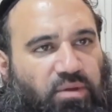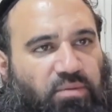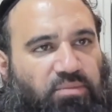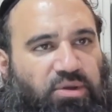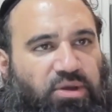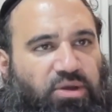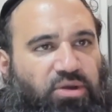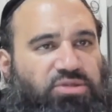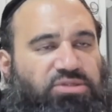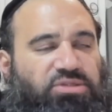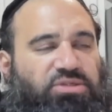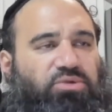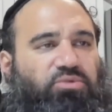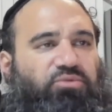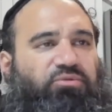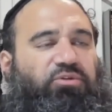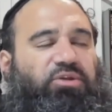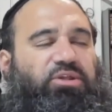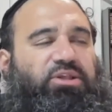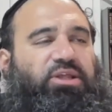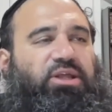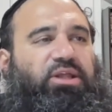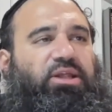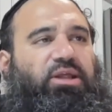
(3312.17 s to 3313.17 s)
Because if
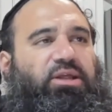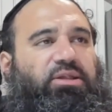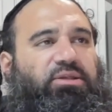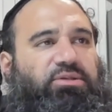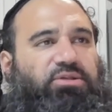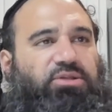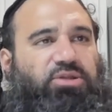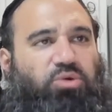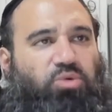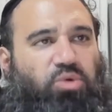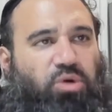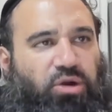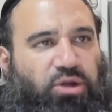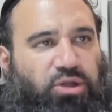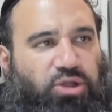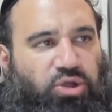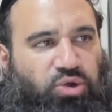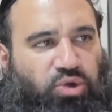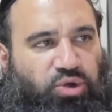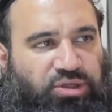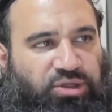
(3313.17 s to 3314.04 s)
he didn't, you